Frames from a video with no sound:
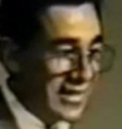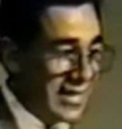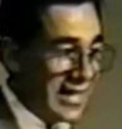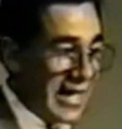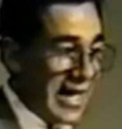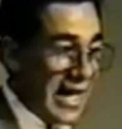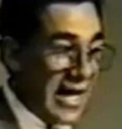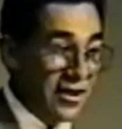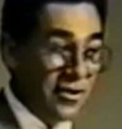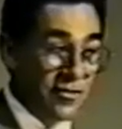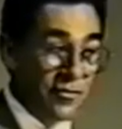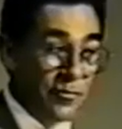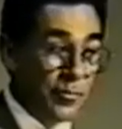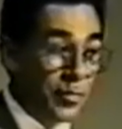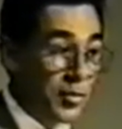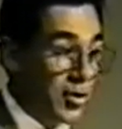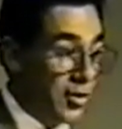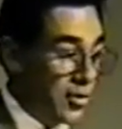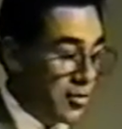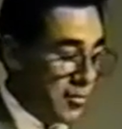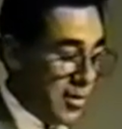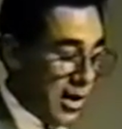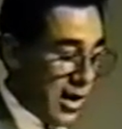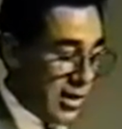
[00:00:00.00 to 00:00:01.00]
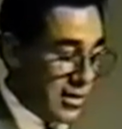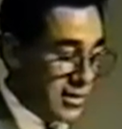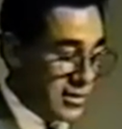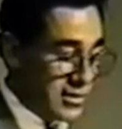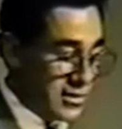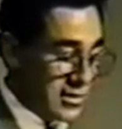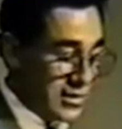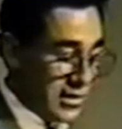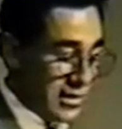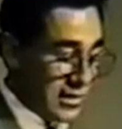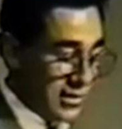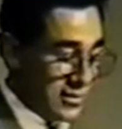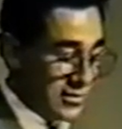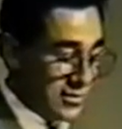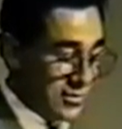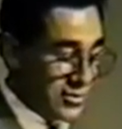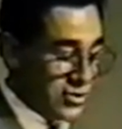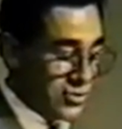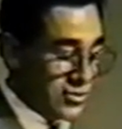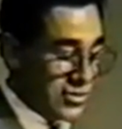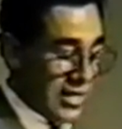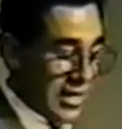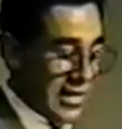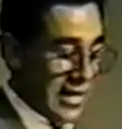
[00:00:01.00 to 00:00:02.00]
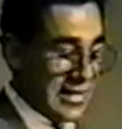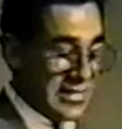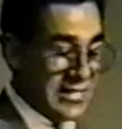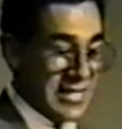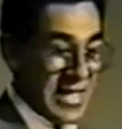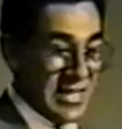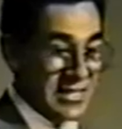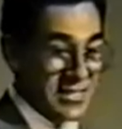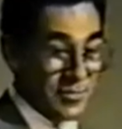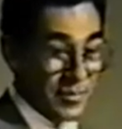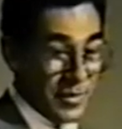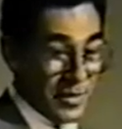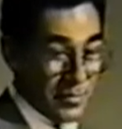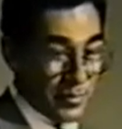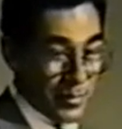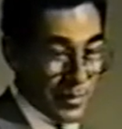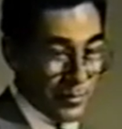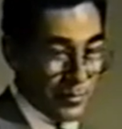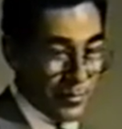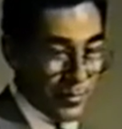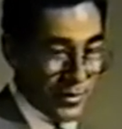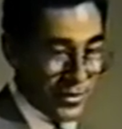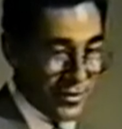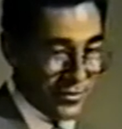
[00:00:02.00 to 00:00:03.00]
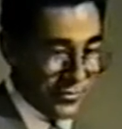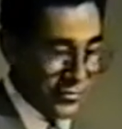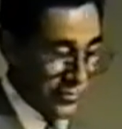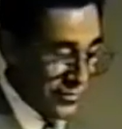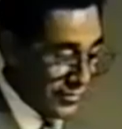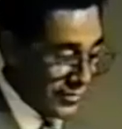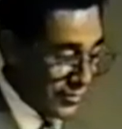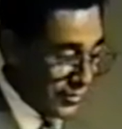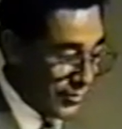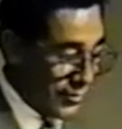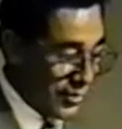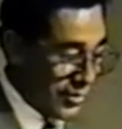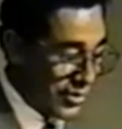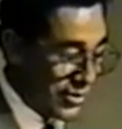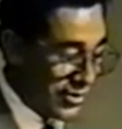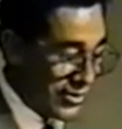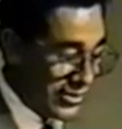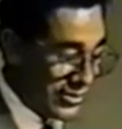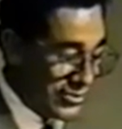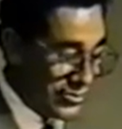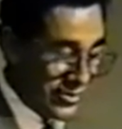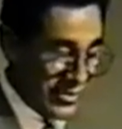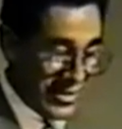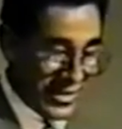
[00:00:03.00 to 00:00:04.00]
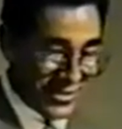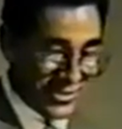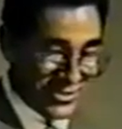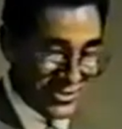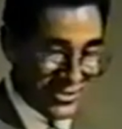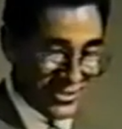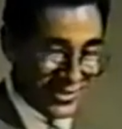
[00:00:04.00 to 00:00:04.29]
Out of pure modesty, Suzanne has asked me to be brief with her introduction.